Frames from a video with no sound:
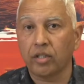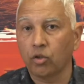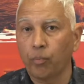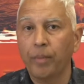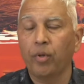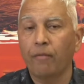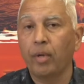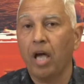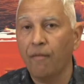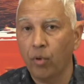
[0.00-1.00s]
and so people
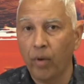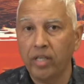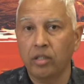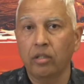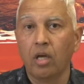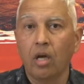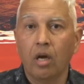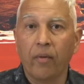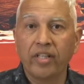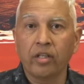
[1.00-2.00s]
have been
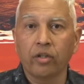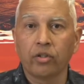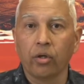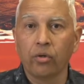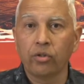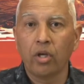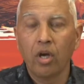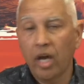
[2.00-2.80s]
raising concerns.